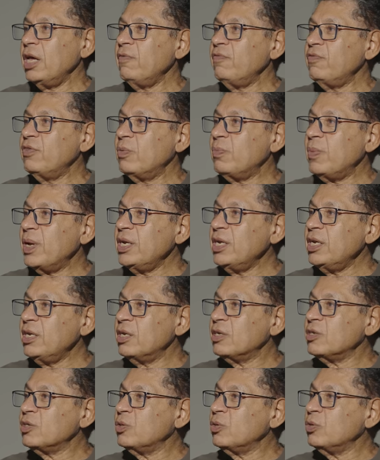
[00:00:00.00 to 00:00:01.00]
If the money
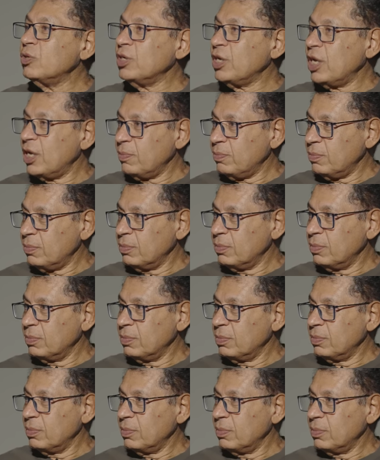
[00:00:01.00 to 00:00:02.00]
does not come,
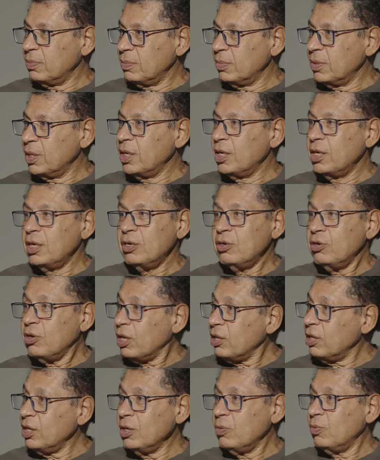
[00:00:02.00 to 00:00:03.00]

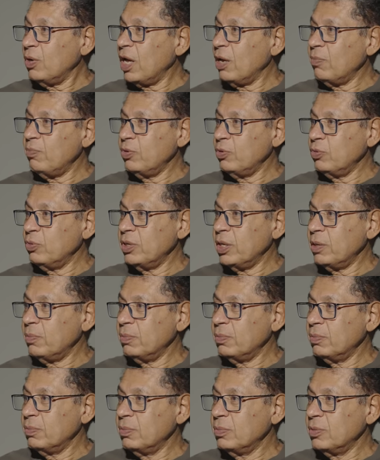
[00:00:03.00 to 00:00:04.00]
nothing will happen to
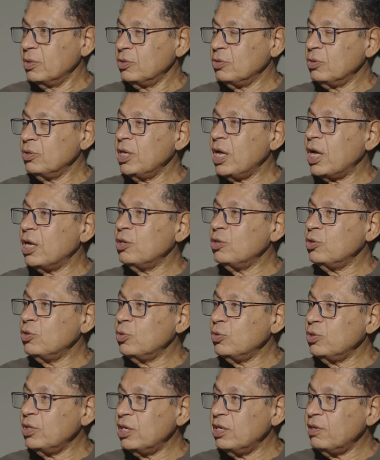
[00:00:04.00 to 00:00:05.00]
them, so they are
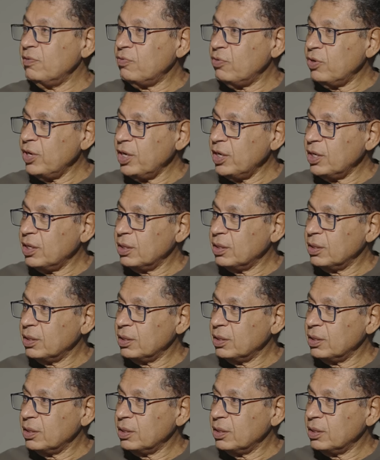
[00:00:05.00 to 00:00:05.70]
totally free.